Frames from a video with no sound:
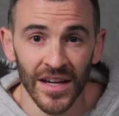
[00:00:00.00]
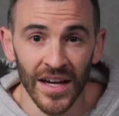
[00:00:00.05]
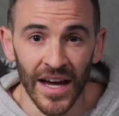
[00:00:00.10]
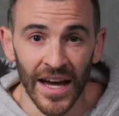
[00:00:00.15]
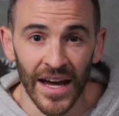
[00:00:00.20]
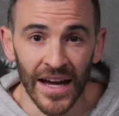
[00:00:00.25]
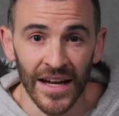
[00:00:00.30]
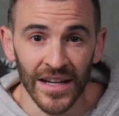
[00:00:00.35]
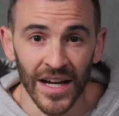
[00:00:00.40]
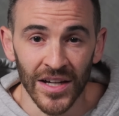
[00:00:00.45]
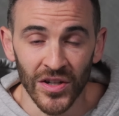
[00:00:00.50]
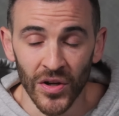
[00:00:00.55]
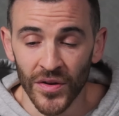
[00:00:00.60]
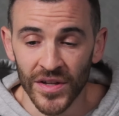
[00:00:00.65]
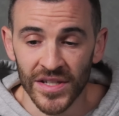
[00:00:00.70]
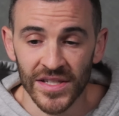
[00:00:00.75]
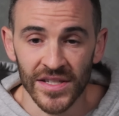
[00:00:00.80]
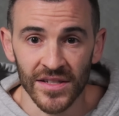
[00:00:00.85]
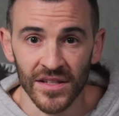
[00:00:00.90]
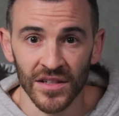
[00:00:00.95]
And I know
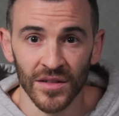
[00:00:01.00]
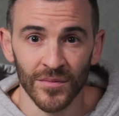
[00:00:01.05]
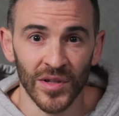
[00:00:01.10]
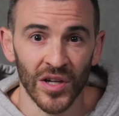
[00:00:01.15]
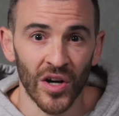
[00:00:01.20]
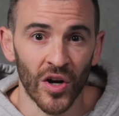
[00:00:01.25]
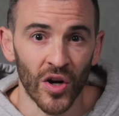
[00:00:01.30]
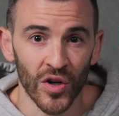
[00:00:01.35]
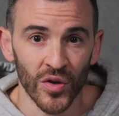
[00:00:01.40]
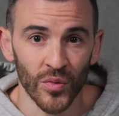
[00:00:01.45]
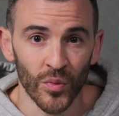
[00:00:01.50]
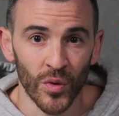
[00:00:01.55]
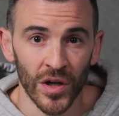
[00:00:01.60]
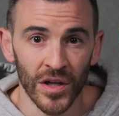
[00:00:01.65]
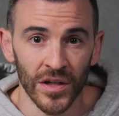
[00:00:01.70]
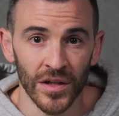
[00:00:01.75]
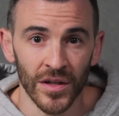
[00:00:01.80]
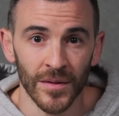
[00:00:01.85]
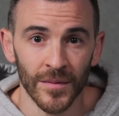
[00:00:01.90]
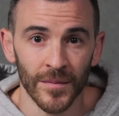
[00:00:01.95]
this is going to be a hard
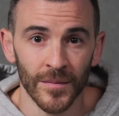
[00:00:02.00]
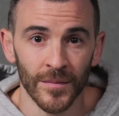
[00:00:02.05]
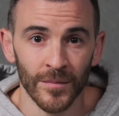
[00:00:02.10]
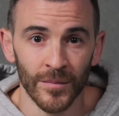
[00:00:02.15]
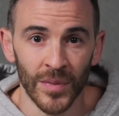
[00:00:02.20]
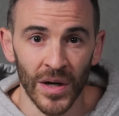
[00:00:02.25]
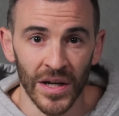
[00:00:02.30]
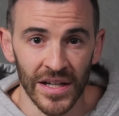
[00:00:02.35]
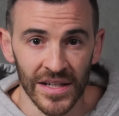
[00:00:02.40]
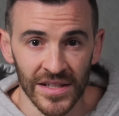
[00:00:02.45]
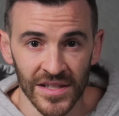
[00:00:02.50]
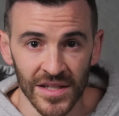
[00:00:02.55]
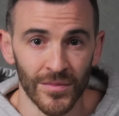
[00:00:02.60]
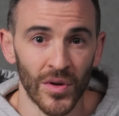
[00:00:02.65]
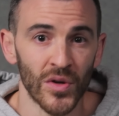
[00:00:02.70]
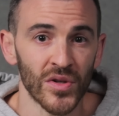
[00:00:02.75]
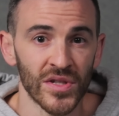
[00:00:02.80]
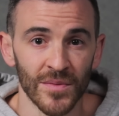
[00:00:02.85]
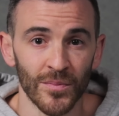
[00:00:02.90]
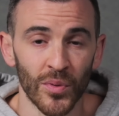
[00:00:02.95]
one, but it's the
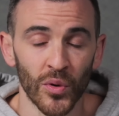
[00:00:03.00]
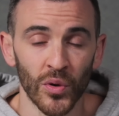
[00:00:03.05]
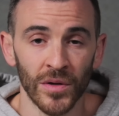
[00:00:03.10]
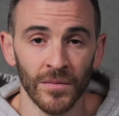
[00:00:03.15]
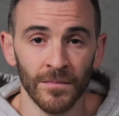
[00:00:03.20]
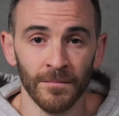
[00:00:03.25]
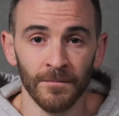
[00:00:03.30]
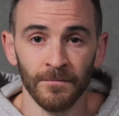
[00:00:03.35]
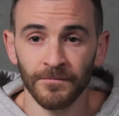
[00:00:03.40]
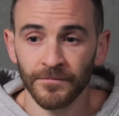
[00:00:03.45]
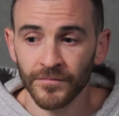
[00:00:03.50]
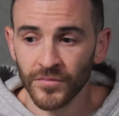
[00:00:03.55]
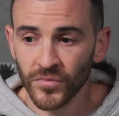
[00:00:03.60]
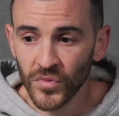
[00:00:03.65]
most important.